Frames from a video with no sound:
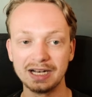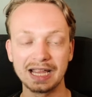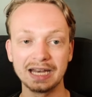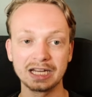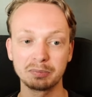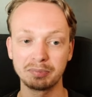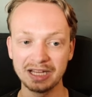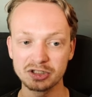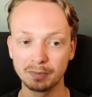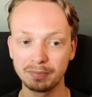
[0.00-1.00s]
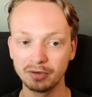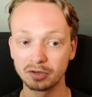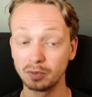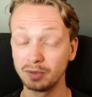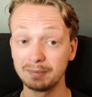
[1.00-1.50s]
And that page component
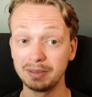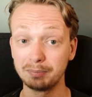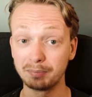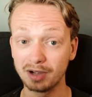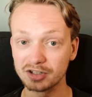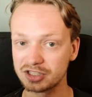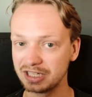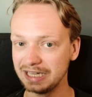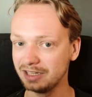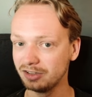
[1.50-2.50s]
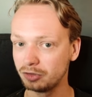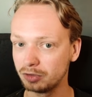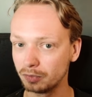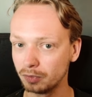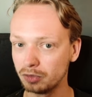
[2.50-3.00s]
will then be passed into
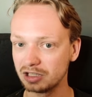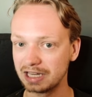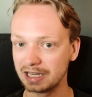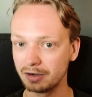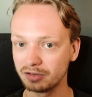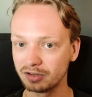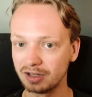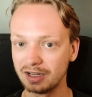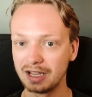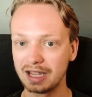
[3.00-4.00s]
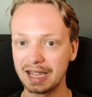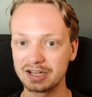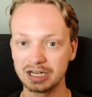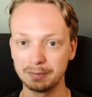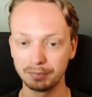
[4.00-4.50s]
the root layout as
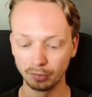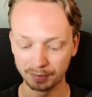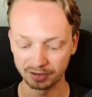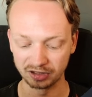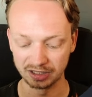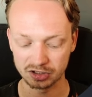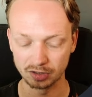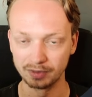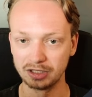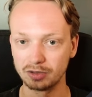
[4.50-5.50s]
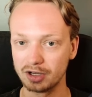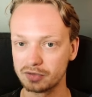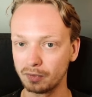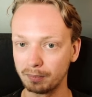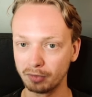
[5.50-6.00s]
a property, so we need to ask
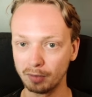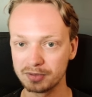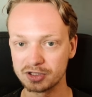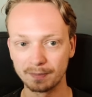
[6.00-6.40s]
for props.